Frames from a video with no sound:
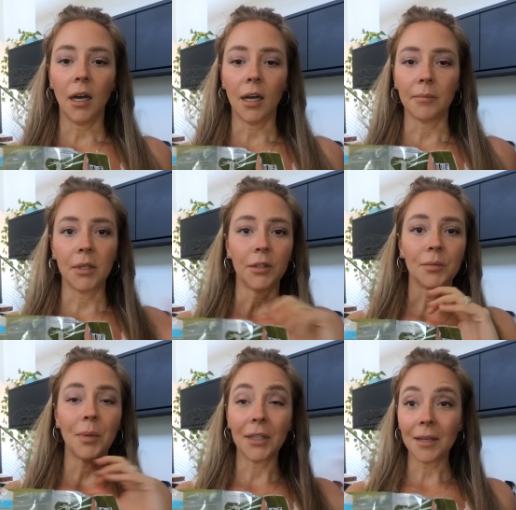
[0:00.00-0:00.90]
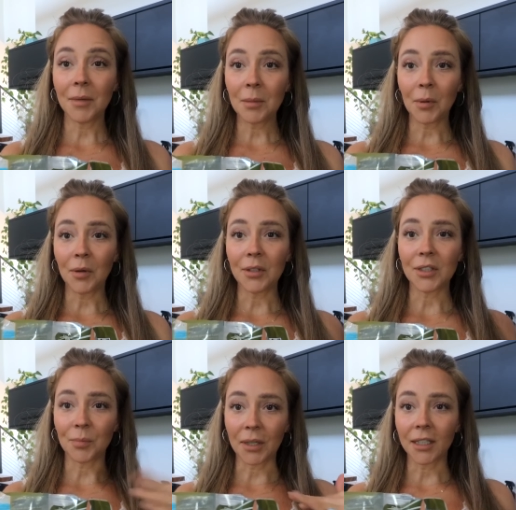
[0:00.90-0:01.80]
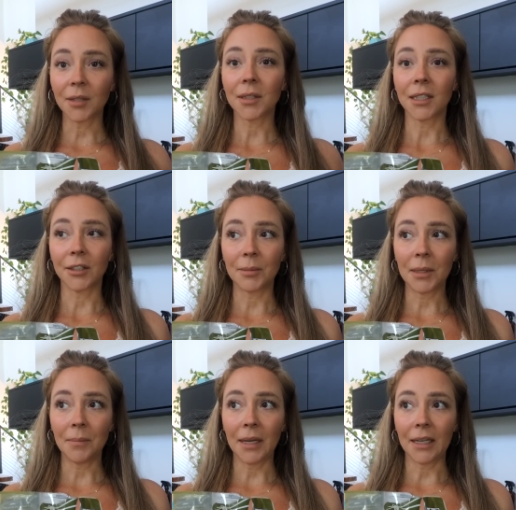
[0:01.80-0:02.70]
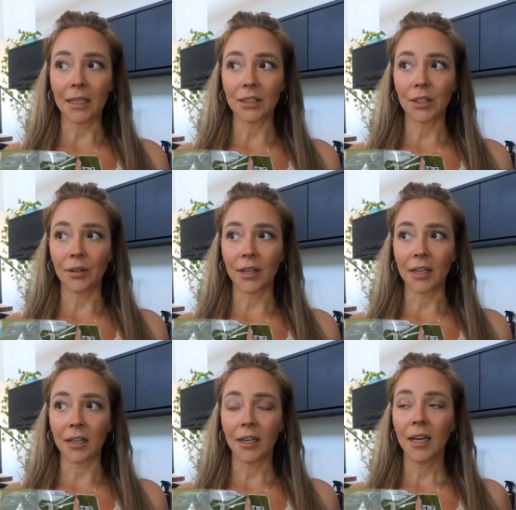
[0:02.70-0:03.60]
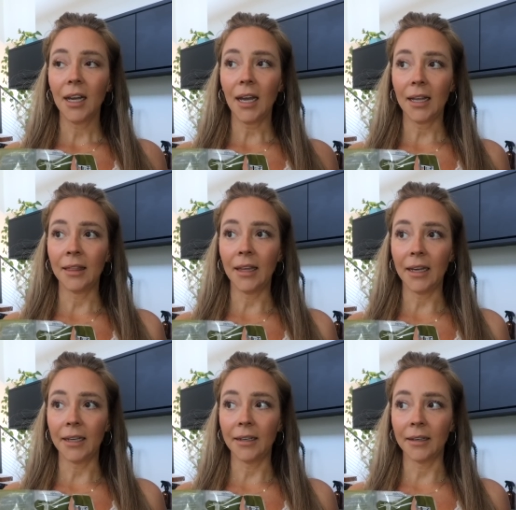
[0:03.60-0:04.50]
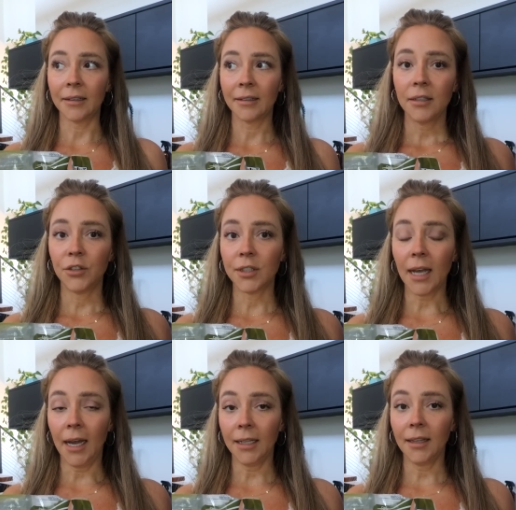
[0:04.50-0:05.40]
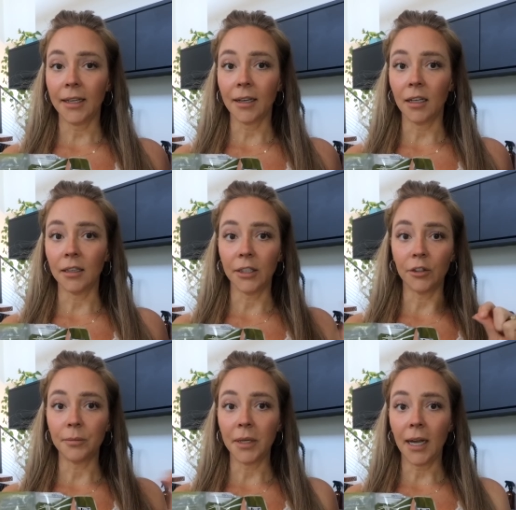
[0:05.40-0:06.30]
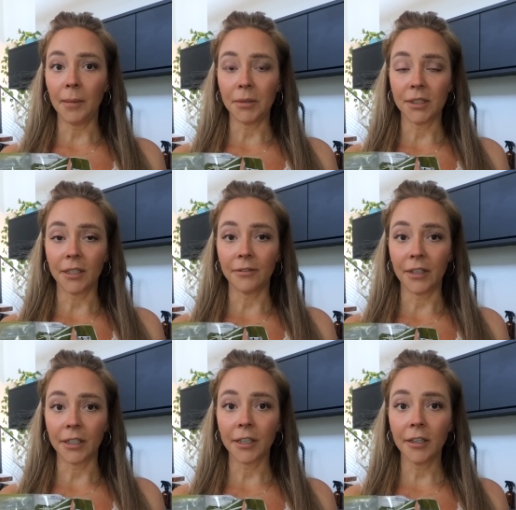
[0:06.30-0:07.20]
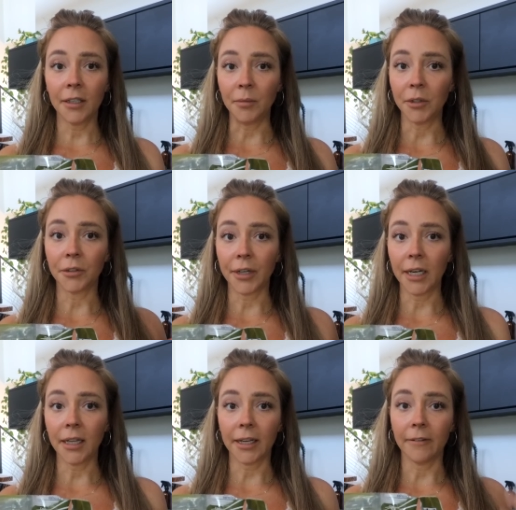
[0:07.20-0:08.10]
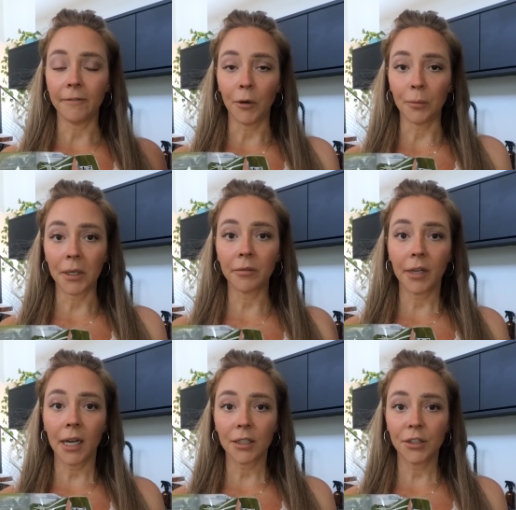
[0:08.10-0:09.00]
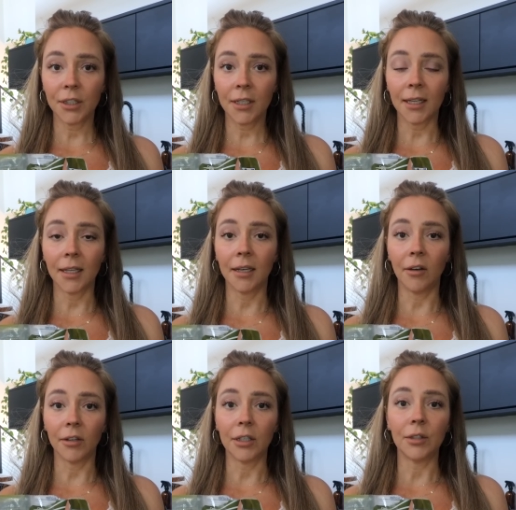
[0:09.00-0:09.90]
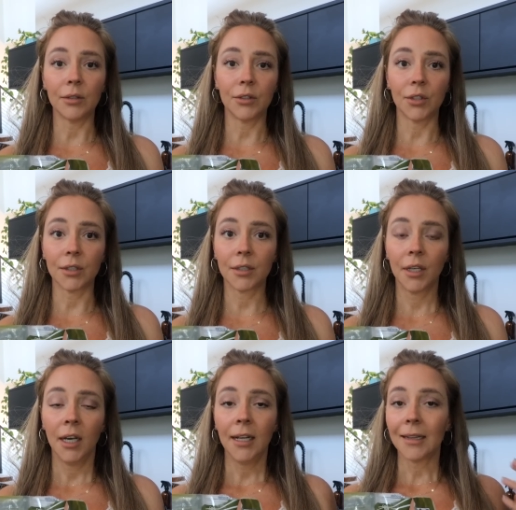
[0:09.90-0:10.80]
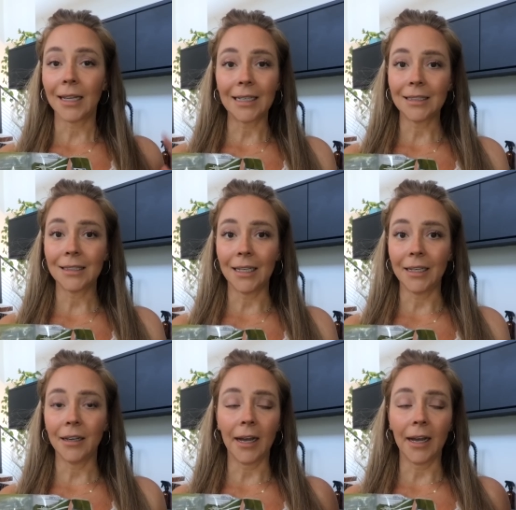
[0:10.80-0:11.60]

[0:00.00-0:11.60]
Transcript: You put them in a bowl, sprinkle it with a little bit of baking soda, and then just add like a little bit of apple cider vinegar, and it will create like a foaming reaction. And then all you do is just let it sit.